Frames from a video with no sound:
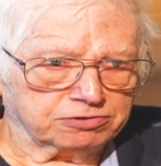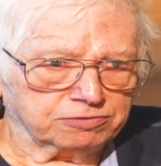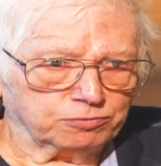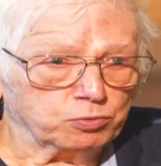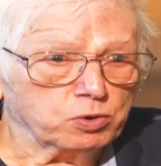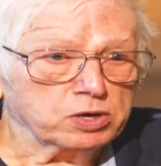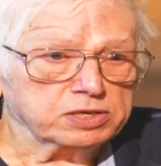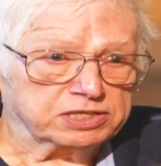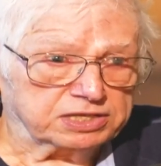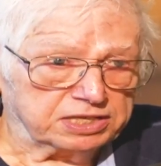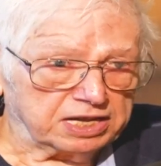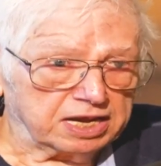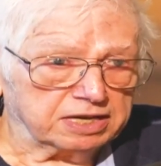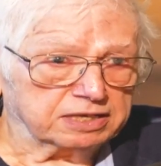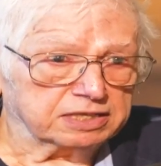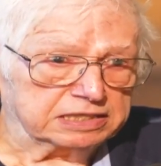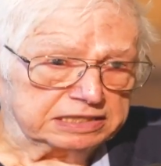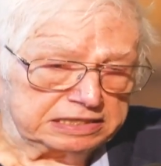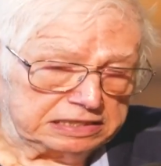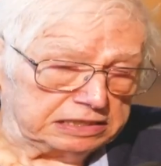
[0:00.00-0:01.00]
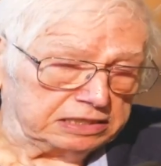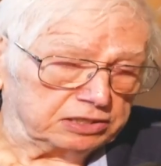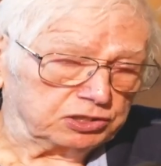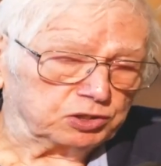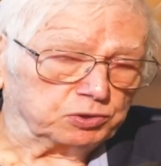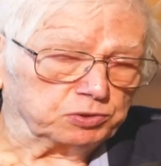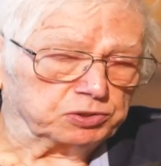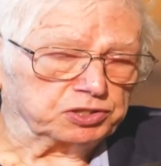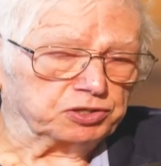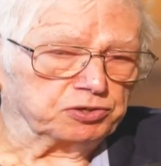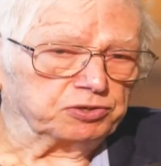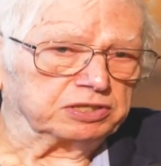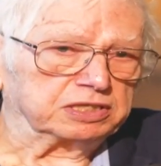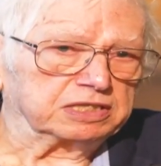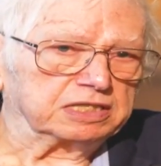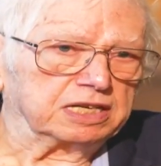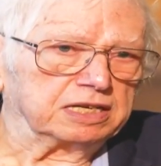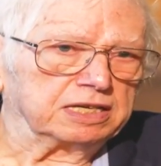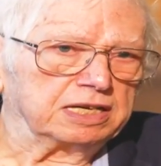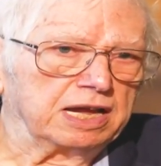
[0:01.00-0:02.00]
was then, it still is to a certain
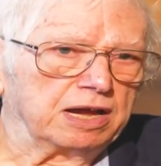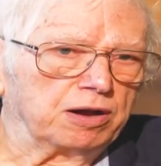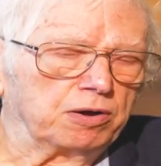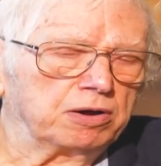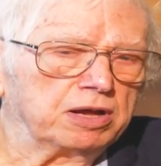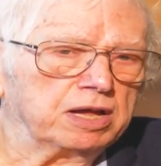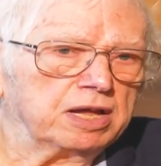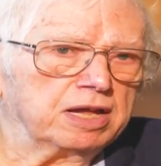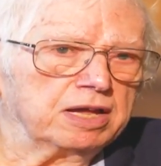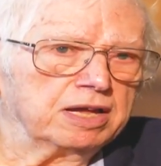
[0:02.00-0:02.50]
extent now,